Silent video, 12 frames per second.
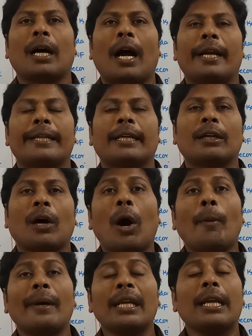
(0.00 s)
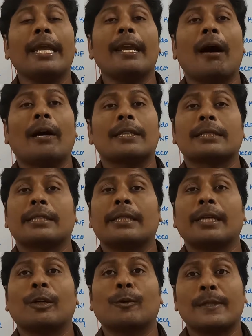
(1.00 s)
and commonly asked
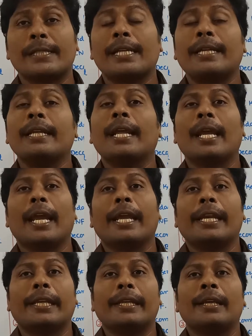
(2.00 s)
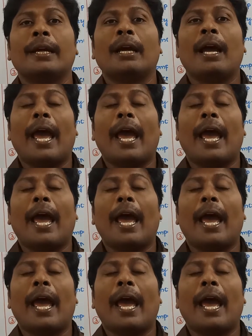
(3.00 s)
question in